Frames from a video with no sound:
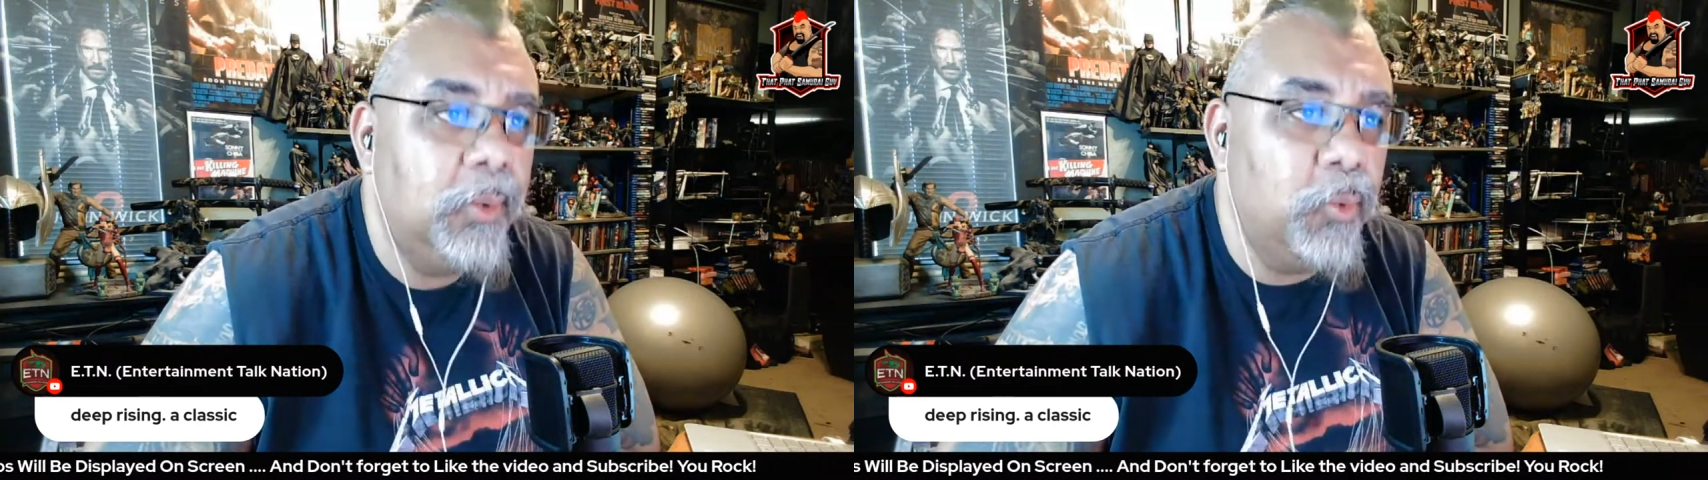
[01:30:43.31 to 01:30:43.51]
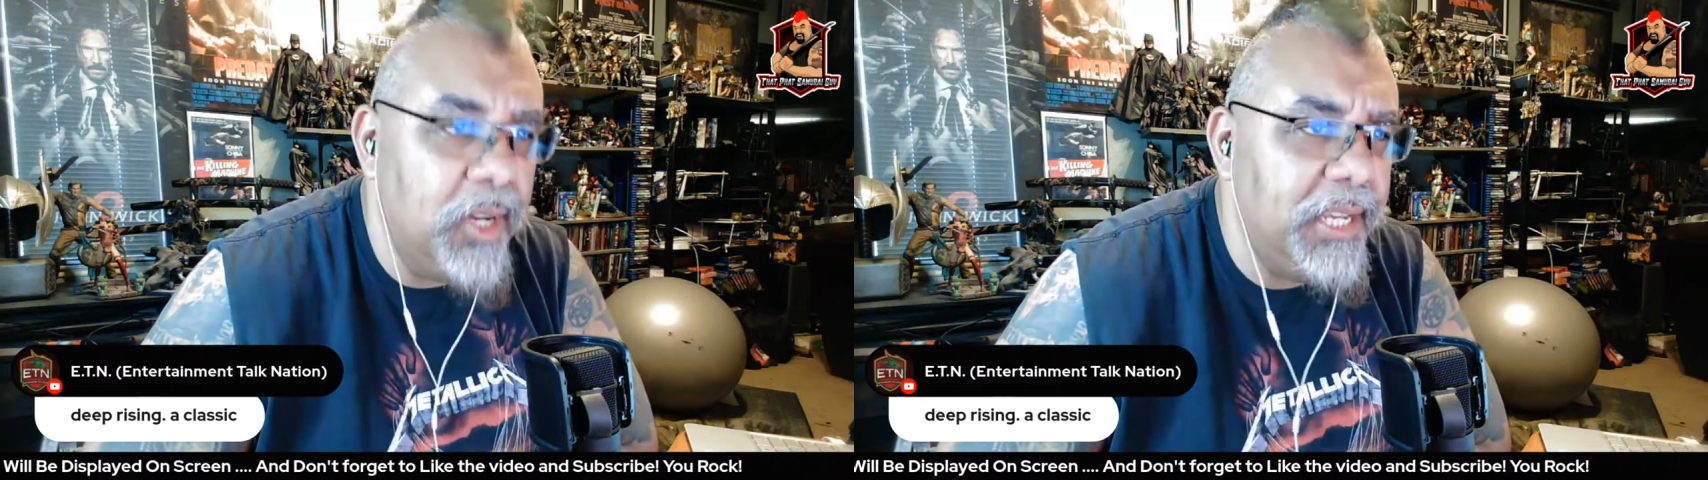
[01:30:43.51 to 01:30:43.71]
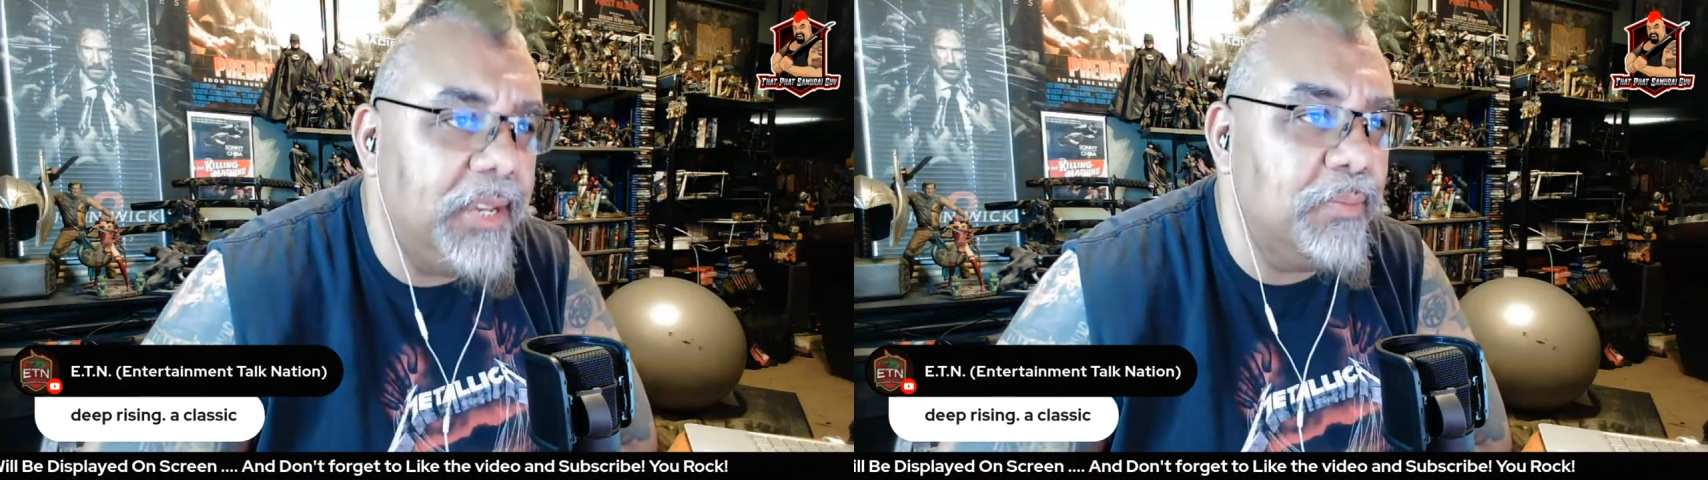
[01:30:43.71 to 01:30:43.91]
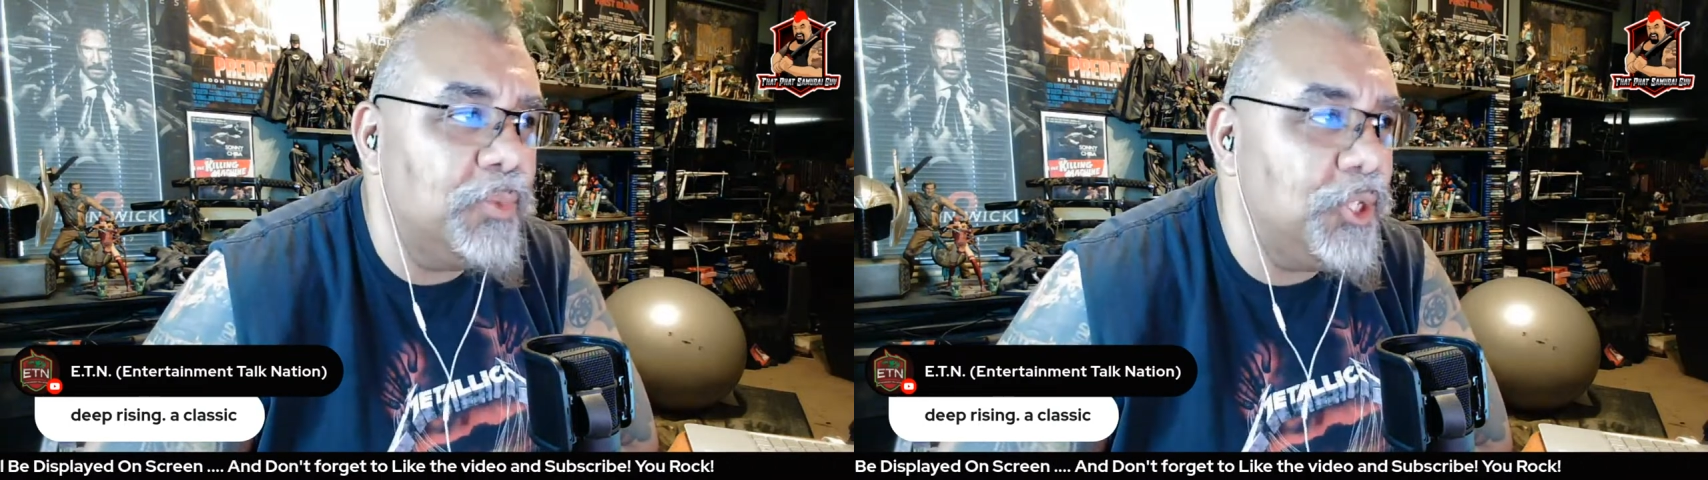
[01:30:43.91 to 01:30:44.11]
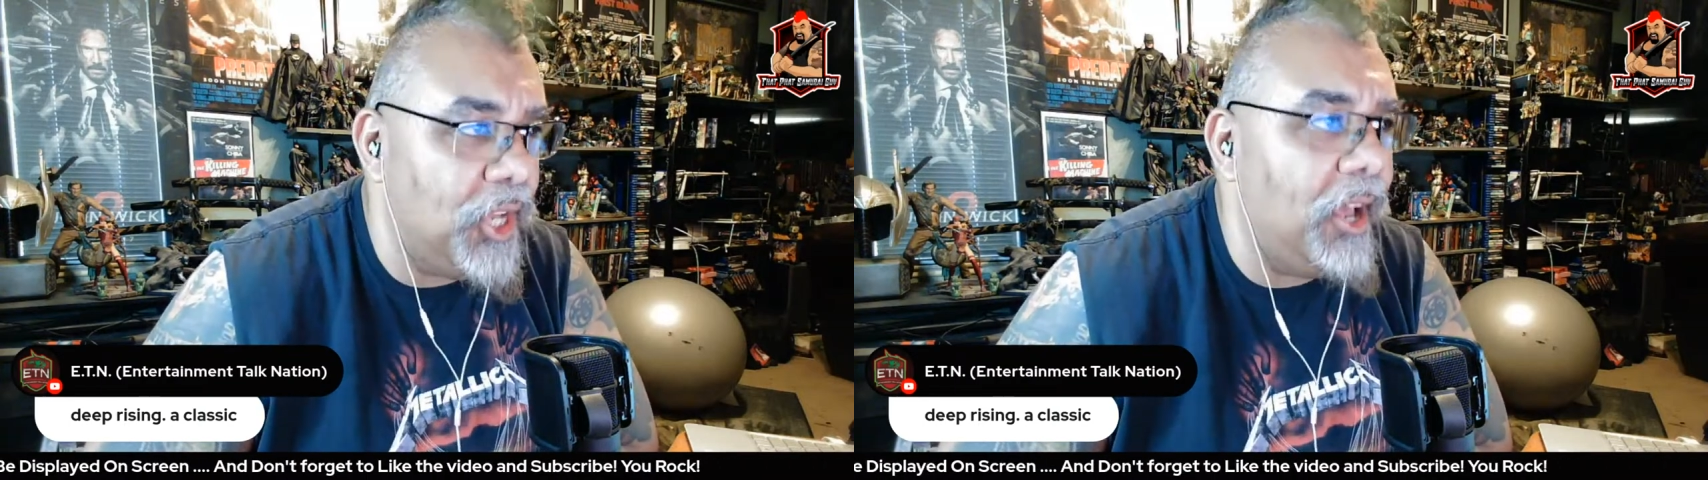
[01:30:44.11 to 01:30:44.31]

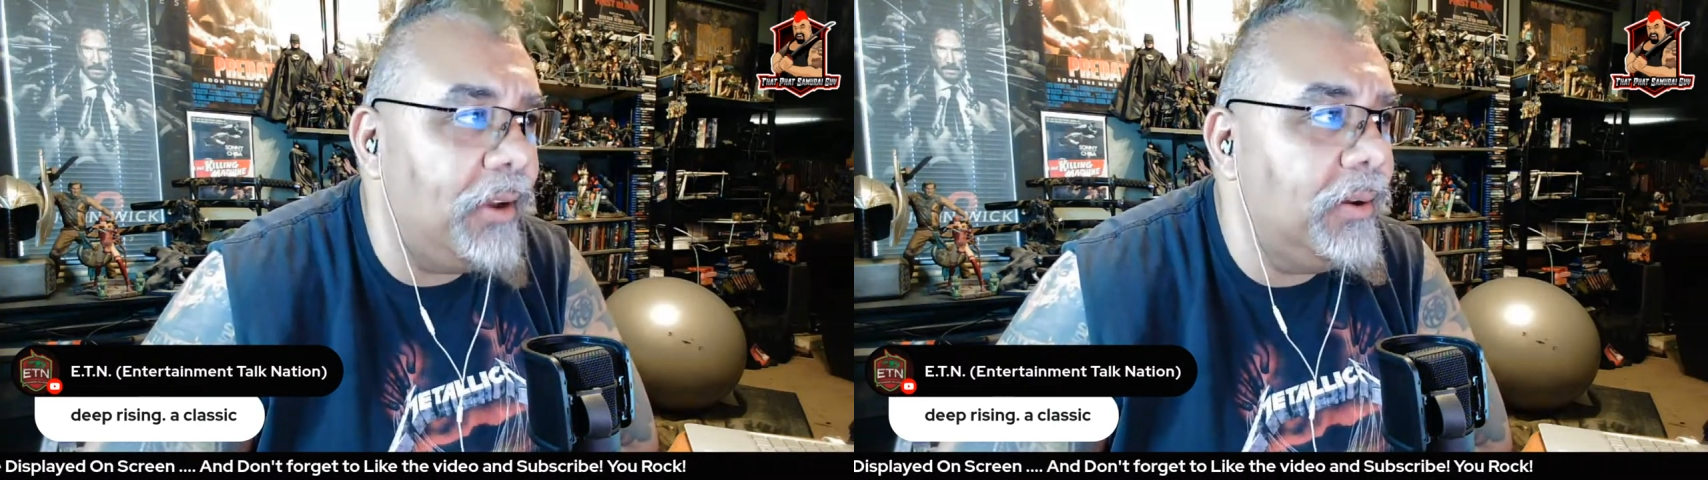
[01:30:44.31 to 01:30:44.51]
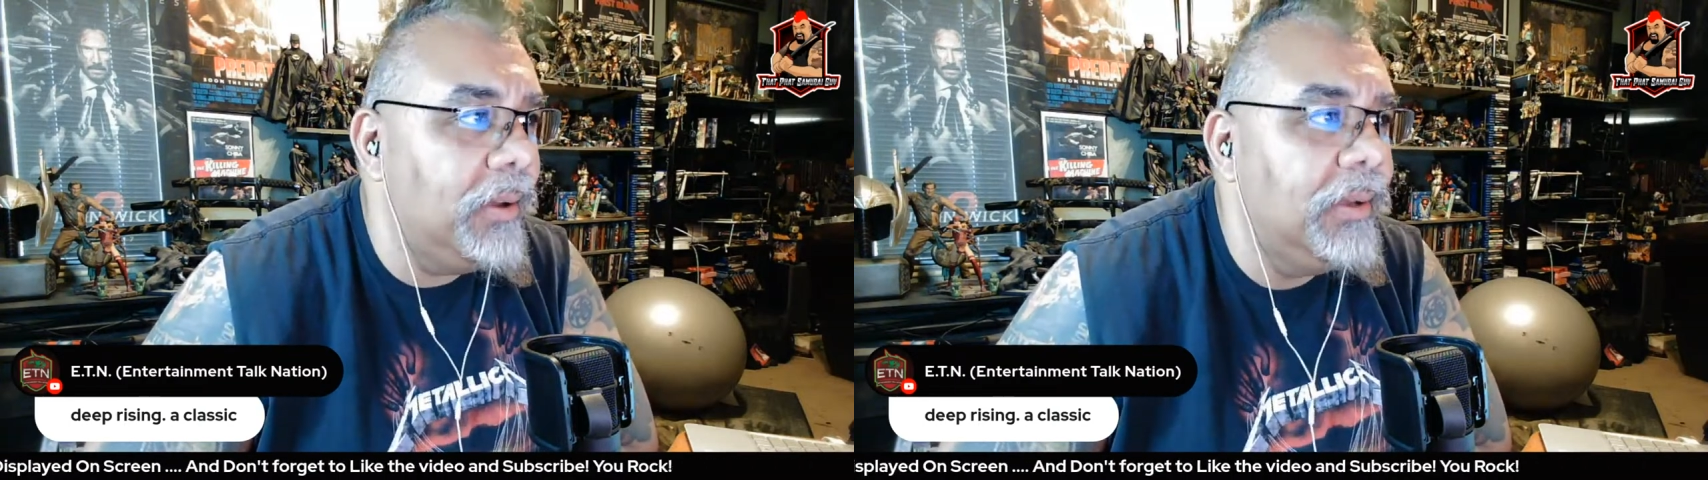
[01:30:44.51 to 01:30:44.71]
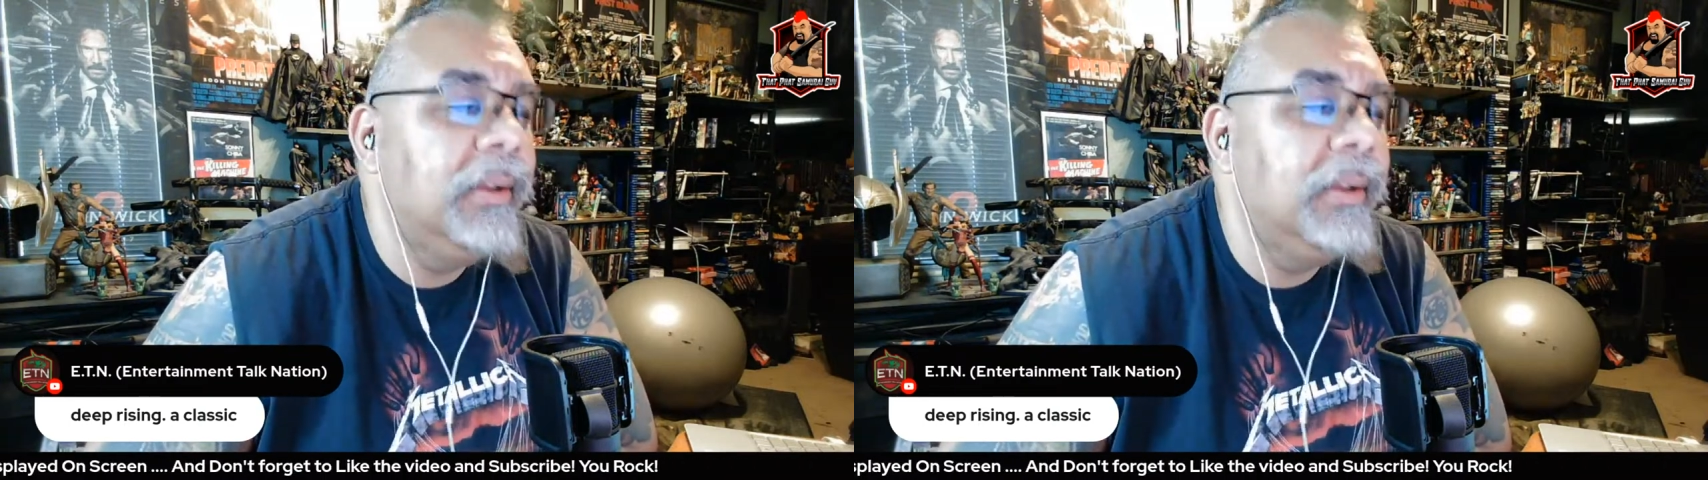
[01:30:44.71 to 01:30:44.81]
Williams, son.